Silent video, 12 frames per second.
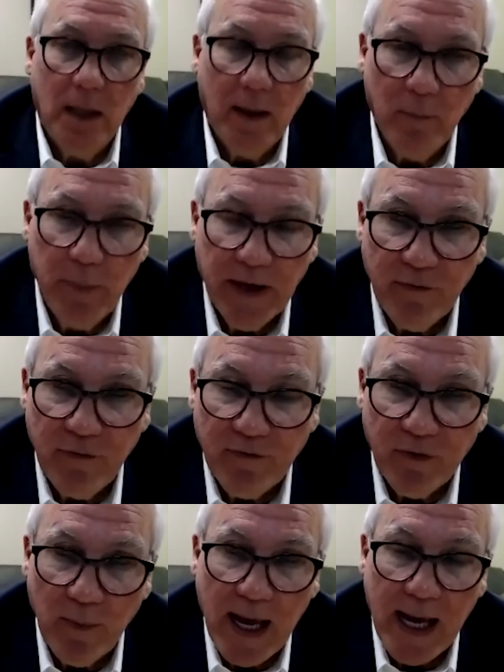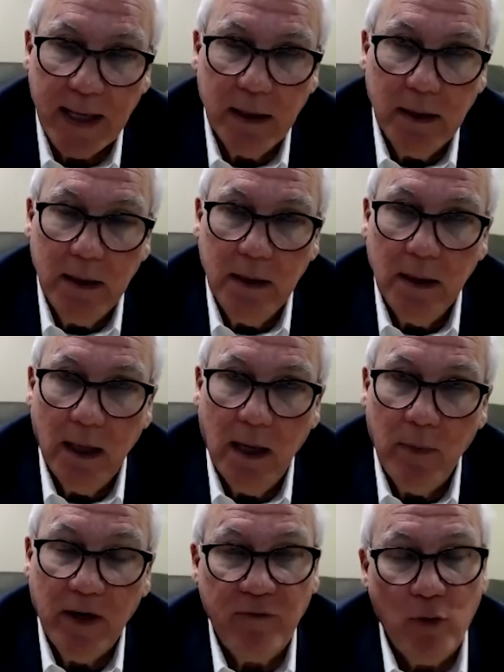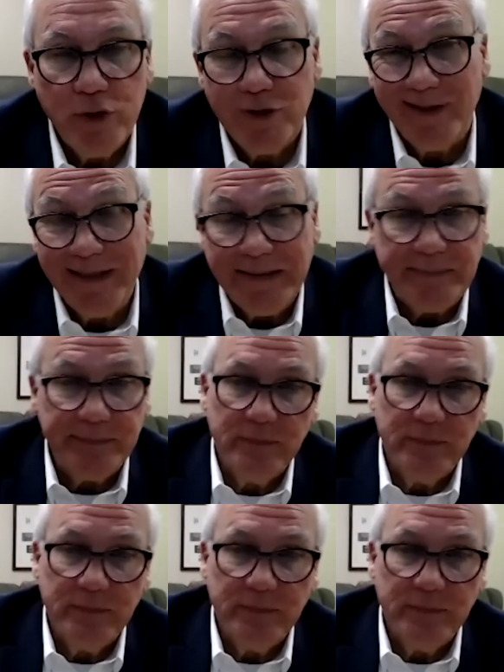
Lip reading: benefit from that. But unfortunately,